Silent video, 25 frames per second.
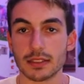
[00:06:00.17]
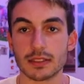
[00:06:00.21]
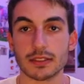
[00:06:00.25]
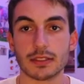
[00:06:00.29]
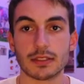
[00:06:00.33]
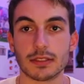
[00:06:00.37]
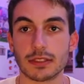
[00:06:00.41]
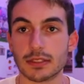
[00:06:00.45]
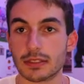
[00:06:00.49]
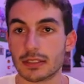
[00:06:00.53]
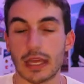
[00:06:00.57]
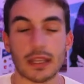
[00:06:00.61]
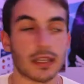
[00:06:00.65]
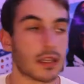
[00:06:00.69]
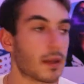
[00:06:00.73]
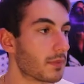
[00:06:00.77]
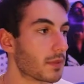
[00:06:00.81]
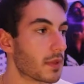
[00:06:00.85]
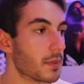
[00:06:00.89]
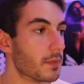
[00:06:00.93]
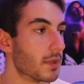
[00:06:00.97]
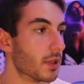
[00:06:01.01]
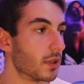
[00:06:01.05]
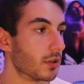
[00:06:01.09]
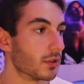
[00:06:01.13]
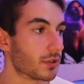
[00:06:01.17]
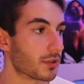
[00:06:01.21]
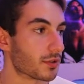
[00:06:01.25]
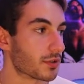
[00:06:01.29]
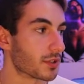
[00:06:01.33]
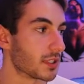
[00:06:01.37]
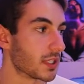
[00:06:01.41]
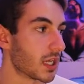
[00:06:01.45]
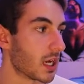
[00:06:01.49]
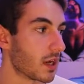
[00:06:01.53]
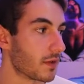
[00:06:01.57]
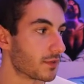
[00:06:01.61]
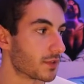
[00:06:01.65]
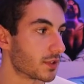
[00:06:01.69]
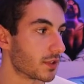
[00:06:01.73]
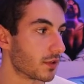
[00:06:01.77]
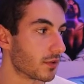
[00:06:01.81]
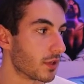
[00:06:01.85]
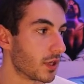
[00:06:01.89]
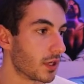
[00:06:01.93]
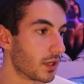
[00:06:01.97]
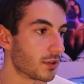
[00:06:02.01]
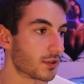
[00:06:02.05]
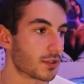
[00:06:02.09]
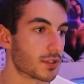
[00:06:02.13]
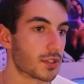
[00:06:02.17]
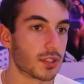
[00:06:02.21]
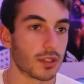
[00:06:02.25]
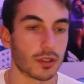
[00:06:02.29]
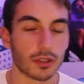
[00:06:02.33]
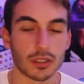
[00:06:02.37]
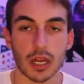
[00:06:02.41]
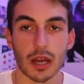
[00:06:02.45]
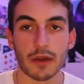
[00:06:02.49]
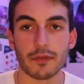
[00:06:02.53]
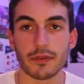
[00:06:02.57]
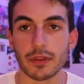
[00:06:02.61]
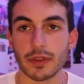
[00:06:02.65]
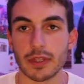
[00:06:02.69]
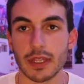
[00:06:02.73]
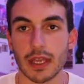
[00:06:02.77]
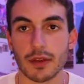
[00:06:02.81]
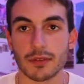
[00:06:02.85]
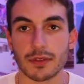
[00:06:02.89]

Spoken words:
send up the middle yourself. So you're still covering the